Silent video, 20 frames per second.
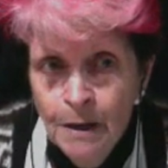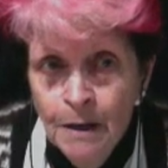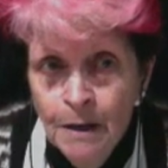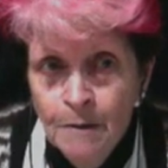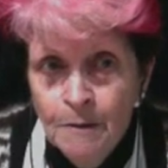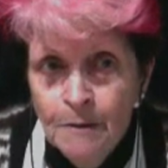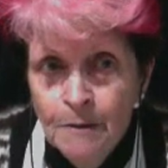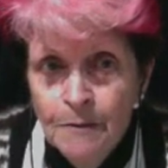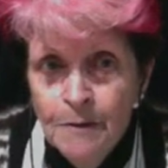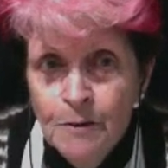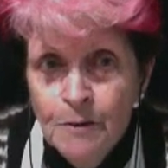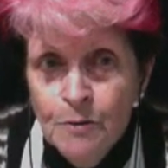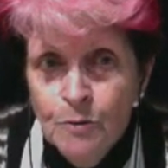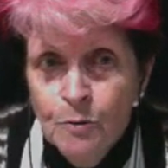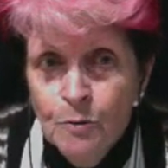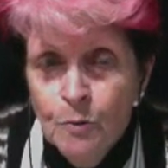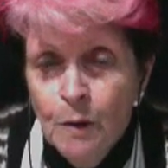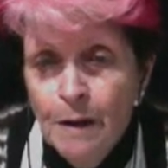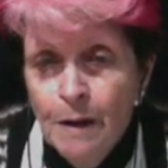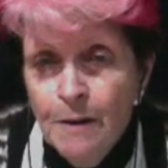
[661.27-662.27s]
with visual
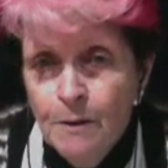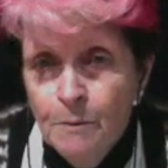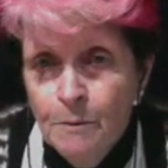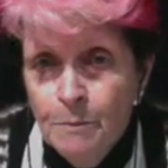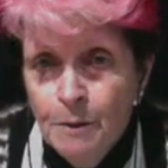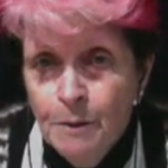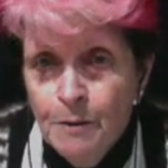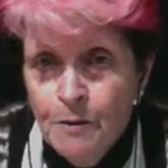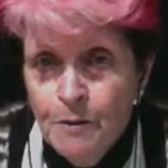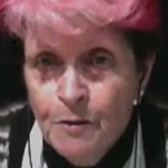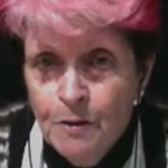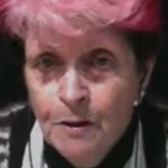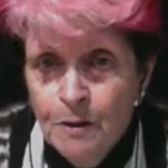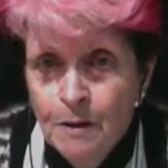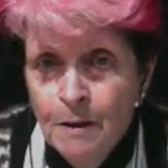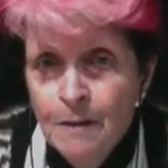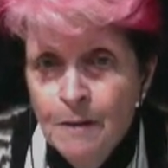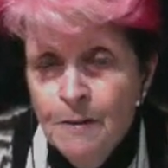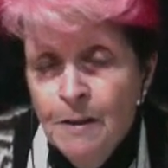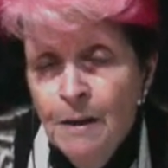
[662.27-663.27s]
weight on both
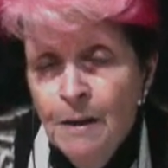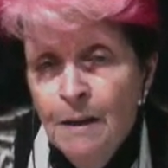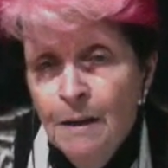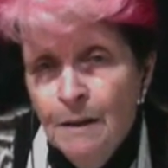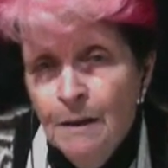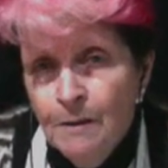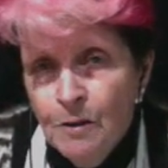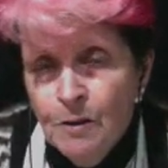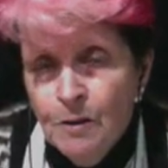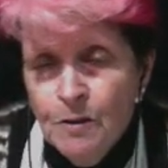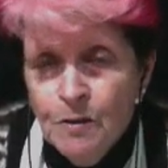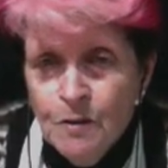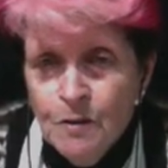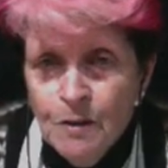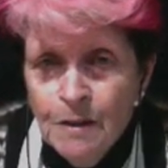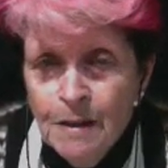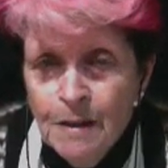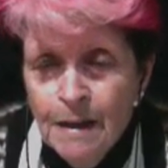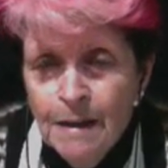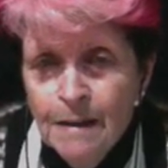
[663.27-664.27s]
sides, and you can see
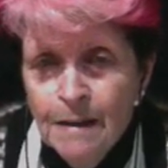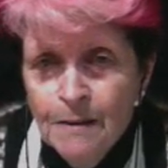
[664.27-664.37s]
that in